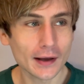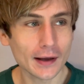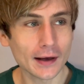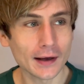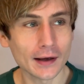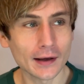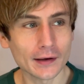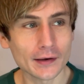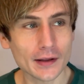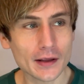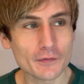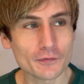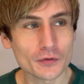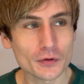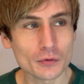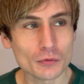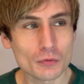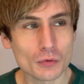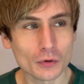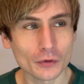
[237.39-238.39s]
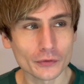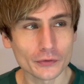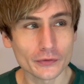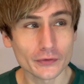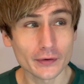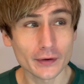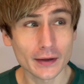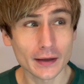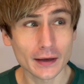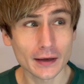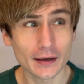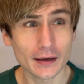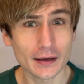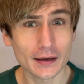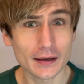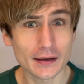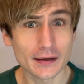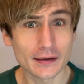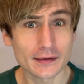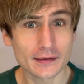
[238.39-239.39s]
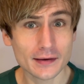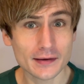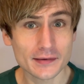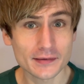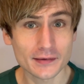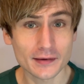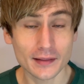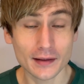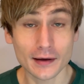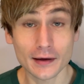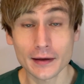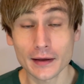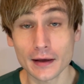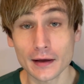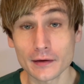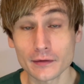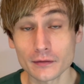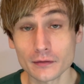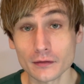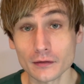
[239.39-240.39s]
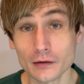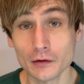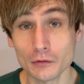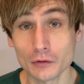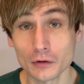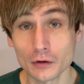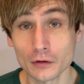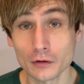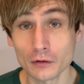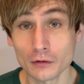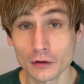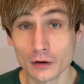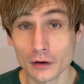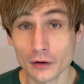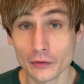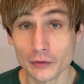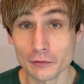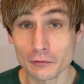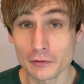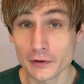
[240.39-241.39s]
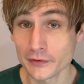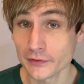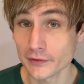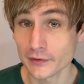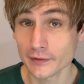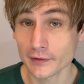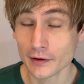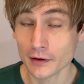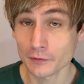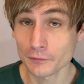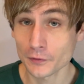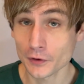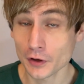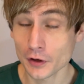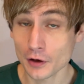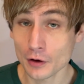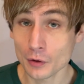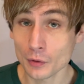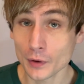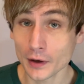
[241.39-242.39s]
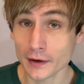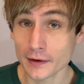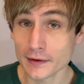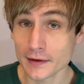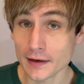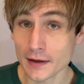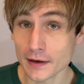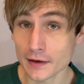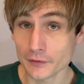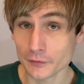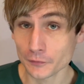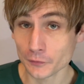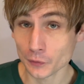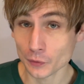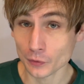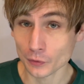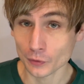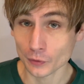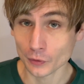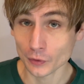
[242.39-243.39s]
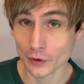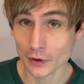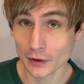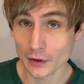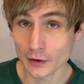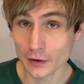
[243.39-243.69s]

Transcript: And if you want to get a taste of that, I guess, could look at the recent tag video I did for,